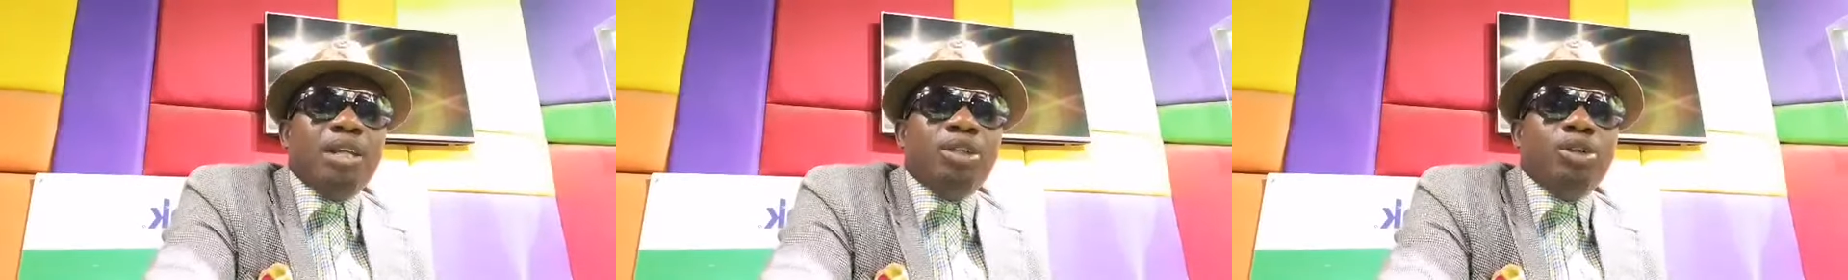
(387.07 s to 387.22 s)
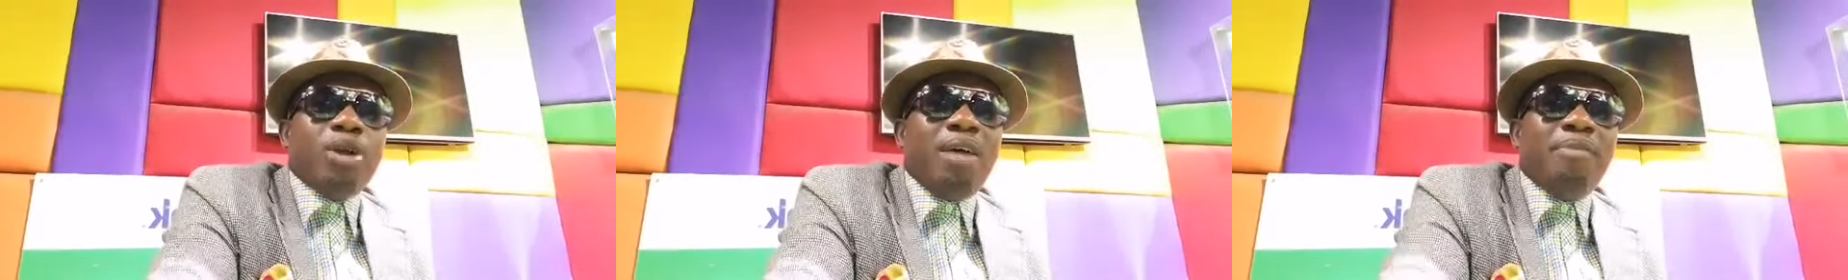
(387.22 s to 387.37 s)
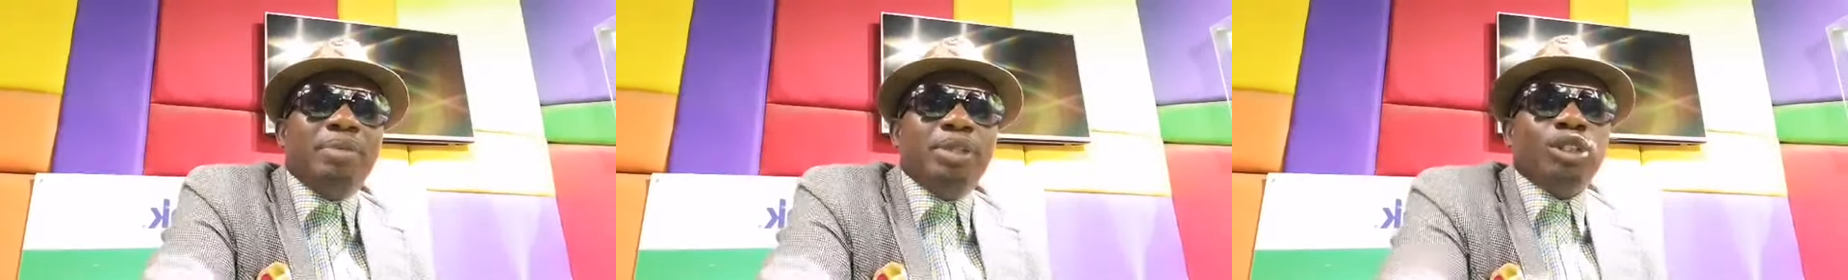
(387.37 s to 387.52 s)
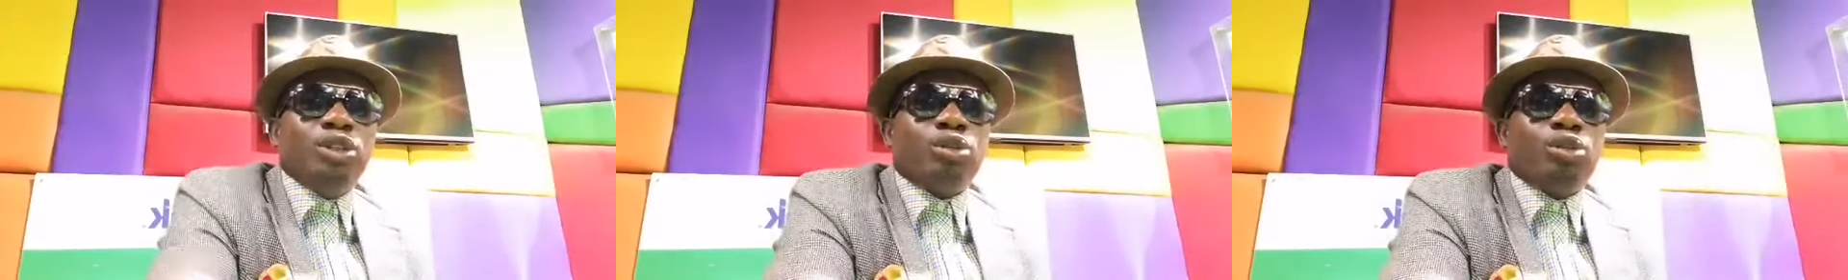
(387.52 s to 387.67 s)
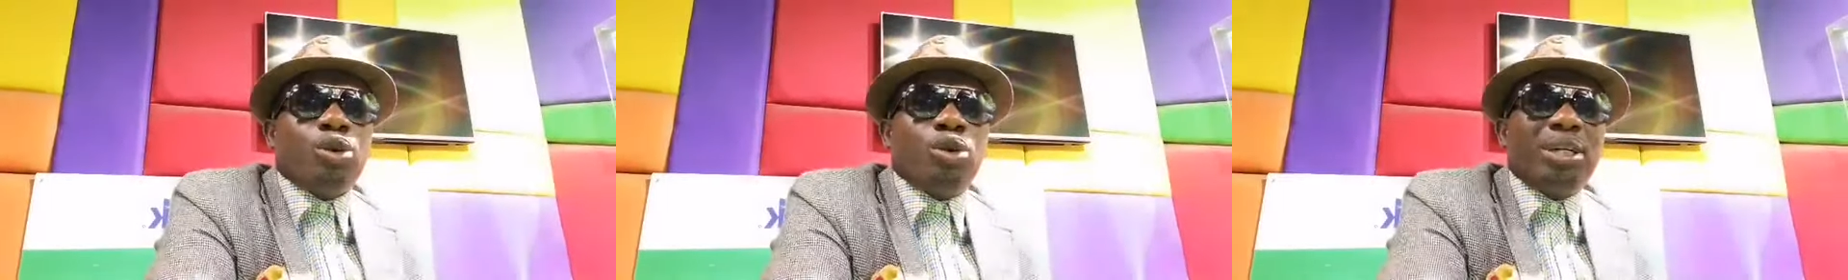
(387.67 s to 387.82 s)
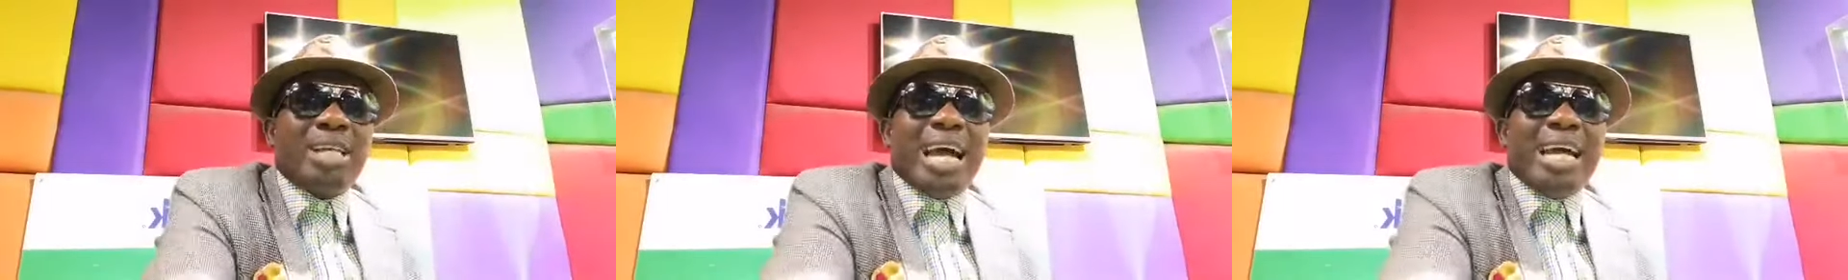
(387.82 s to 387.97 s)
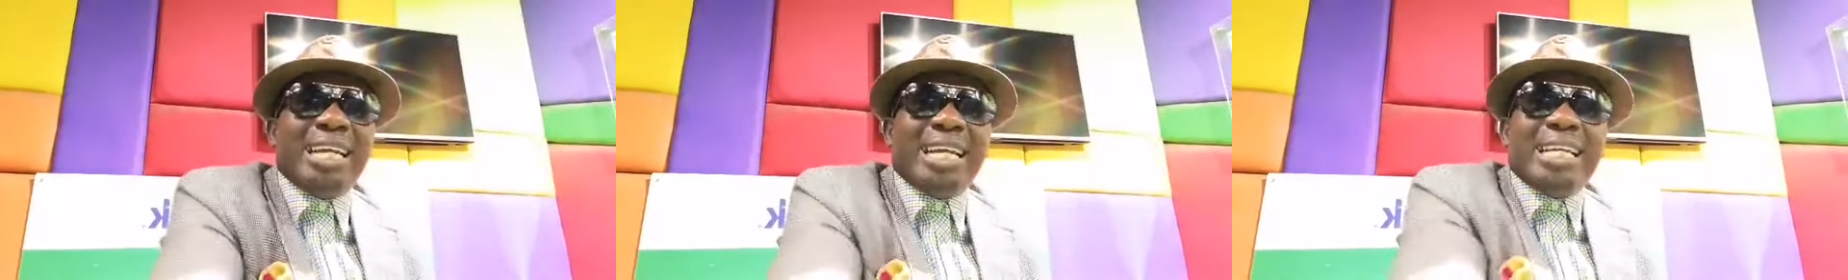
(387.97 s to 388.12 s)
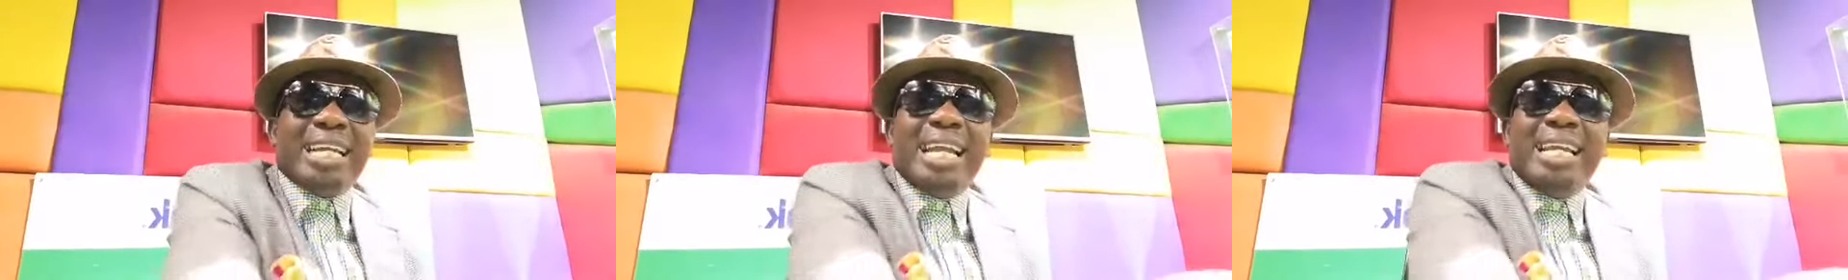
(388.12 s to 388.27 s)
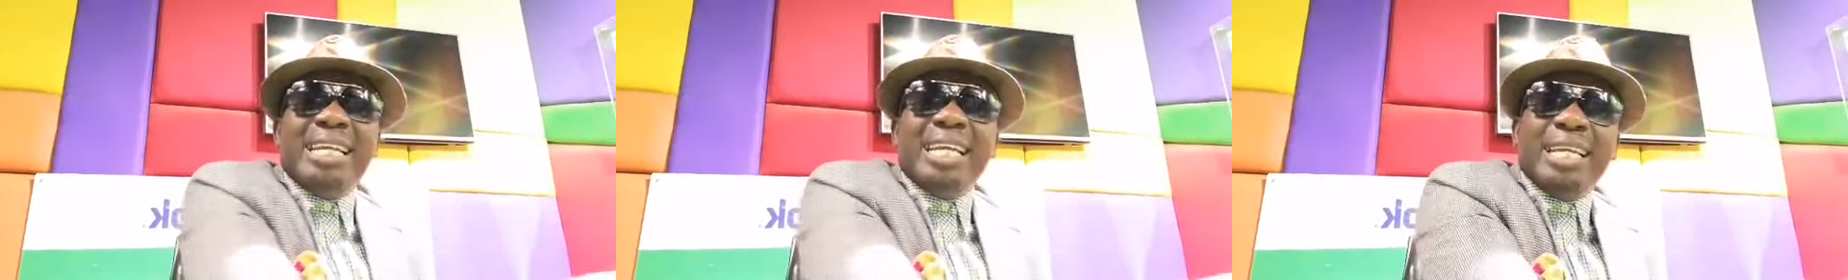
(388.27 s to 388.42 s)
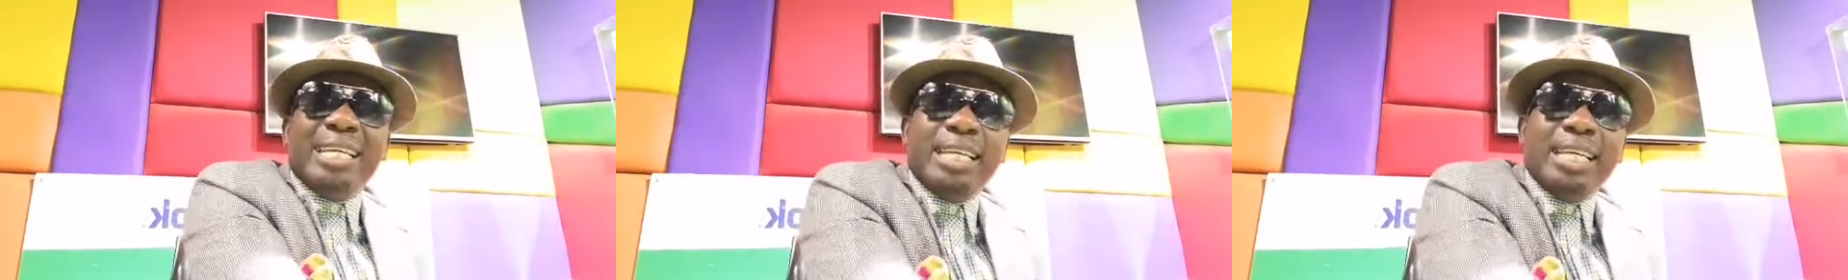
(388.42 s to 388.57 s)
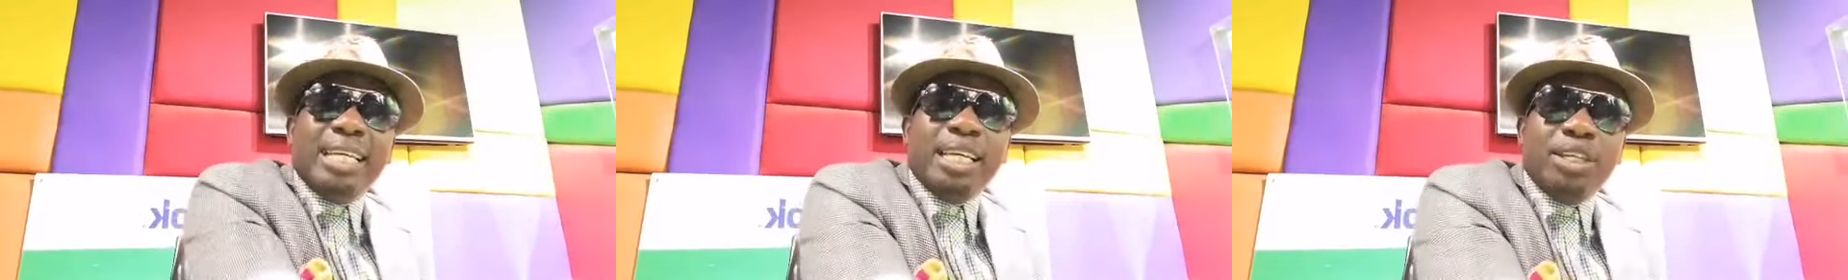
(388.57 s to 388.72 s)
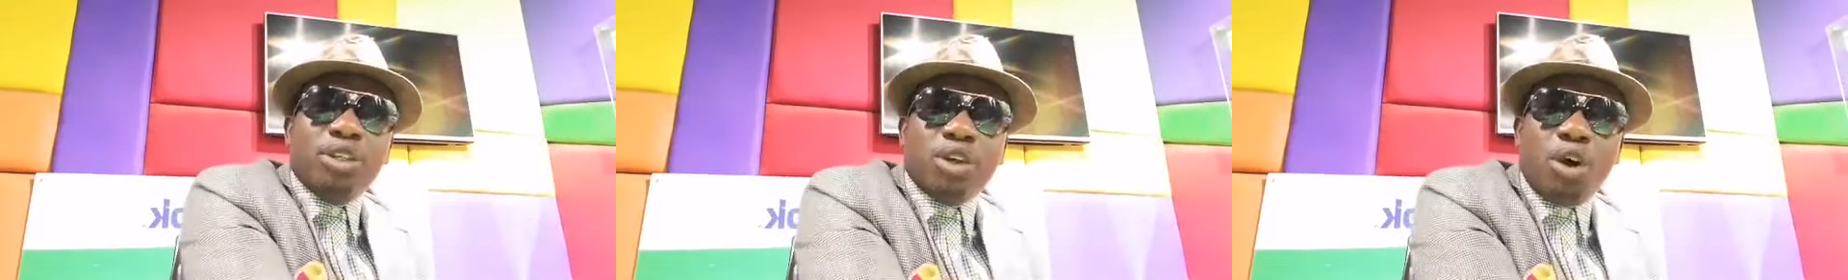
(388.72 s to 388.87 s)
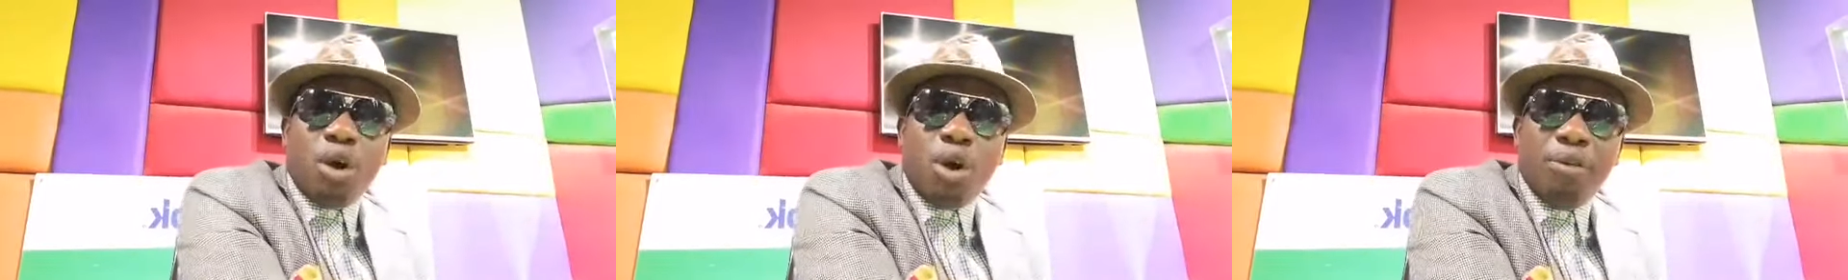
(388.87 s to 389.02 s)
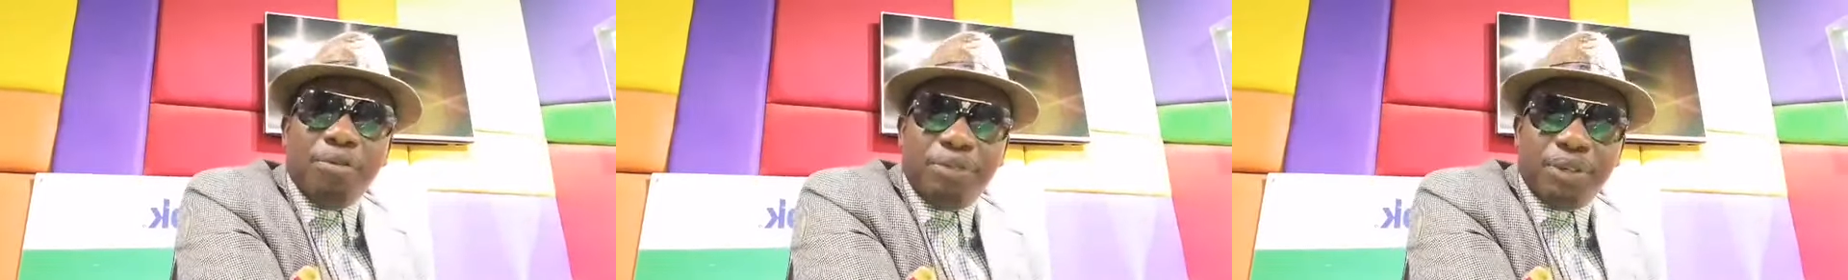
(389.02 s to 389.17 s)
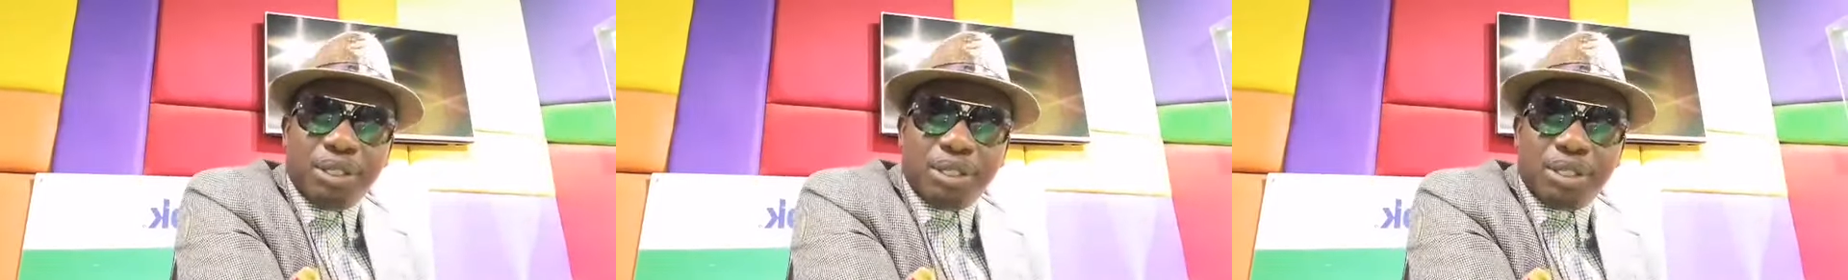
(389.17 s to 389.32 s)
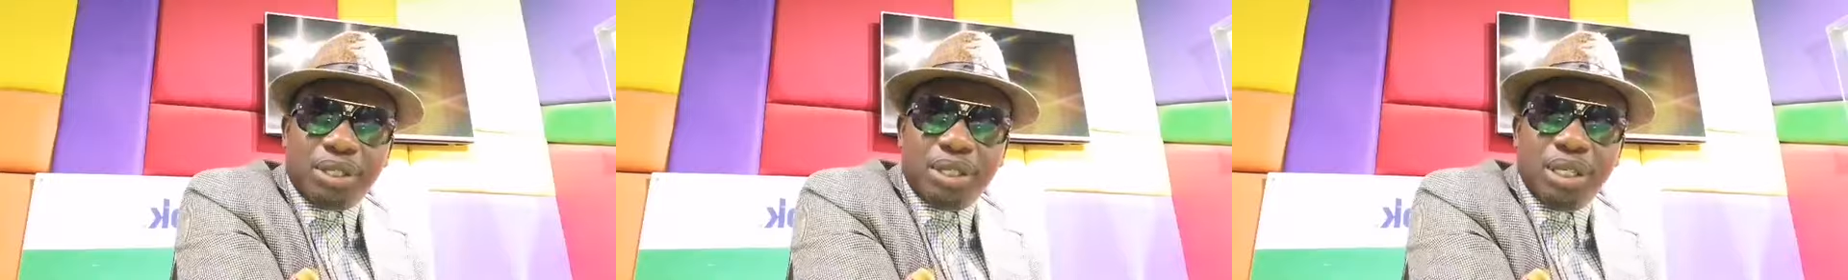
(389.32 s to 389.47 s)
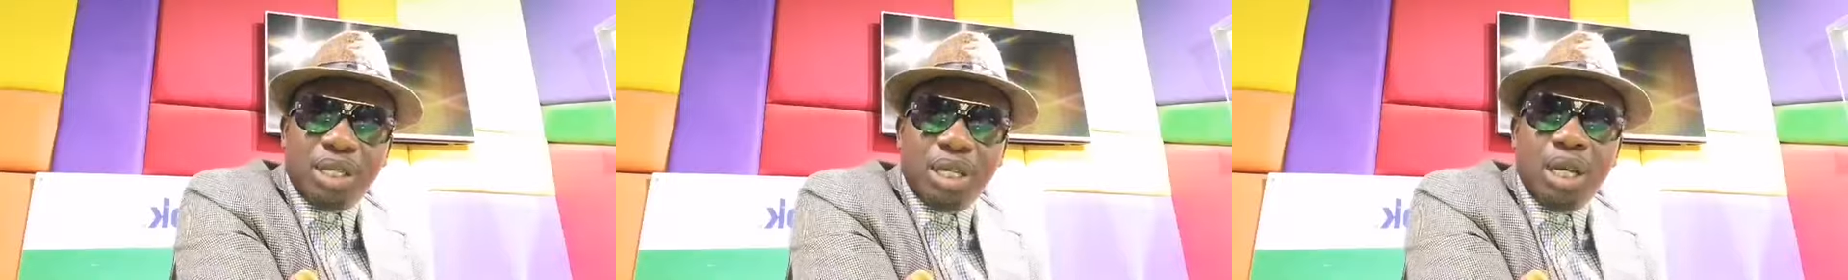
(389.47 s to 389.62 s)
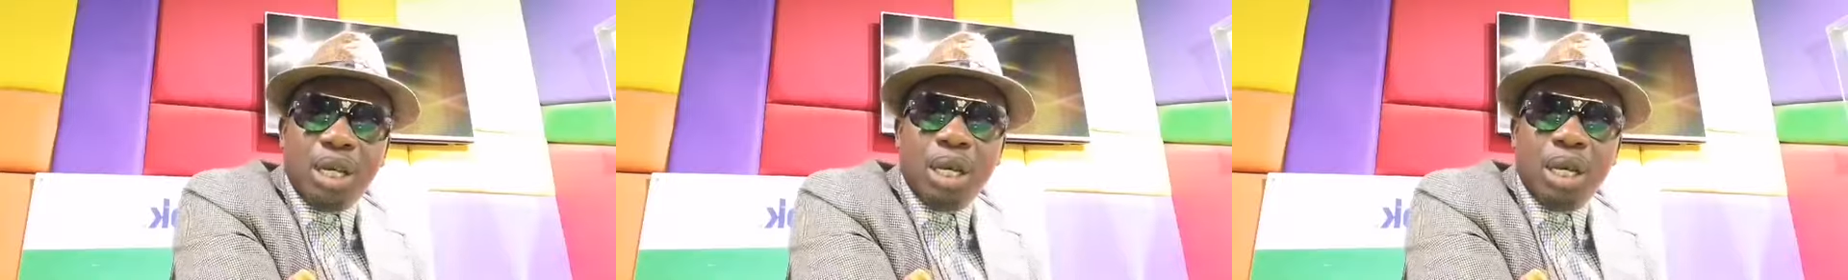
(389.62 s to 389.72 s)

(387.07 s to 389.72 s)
you have been told another lady in your office